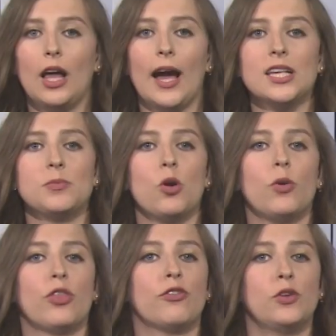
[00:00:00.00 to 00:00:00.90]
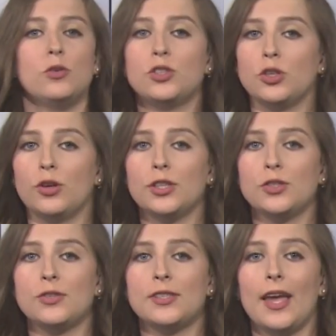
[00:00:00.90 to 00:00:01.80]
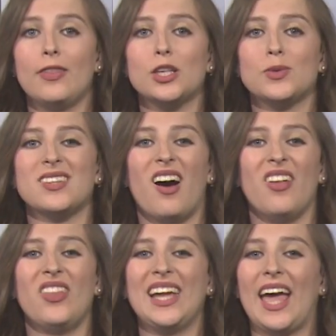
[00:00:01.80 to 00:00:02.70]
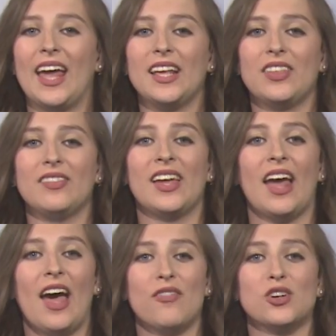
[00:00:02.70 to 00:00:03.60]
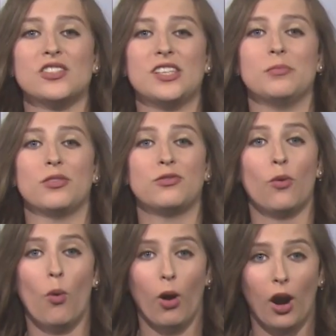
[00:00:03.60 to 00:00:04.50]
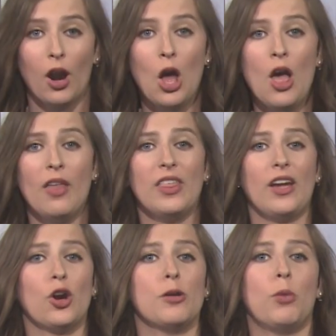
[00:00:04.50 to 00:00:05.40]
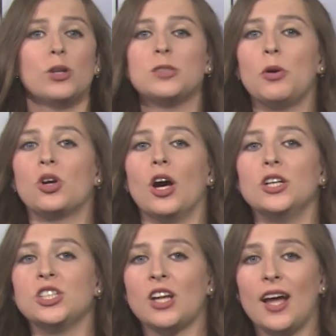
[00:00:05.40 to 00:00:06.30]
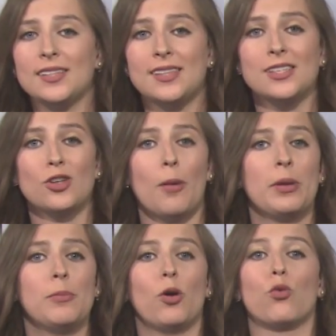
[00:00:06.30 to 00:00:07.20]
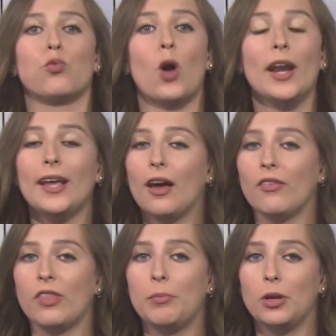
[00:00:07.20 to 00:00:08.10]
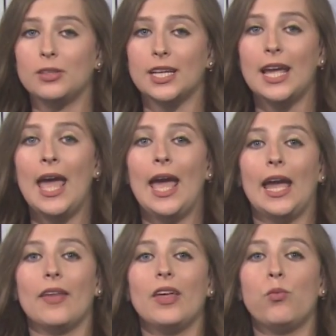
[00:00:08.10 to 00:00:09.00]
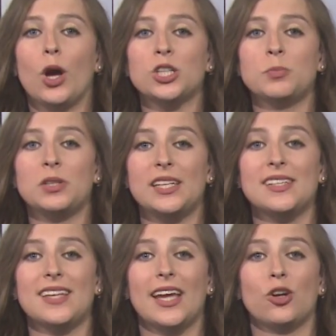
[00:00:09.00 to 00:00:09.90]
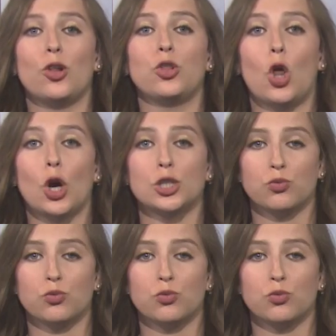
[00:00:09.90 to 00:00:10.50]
I spoke with a few students who say this was unlike anything they'd ever seen before. They heard multiple gunshots, they saw people running out of the building, and they watched police handle large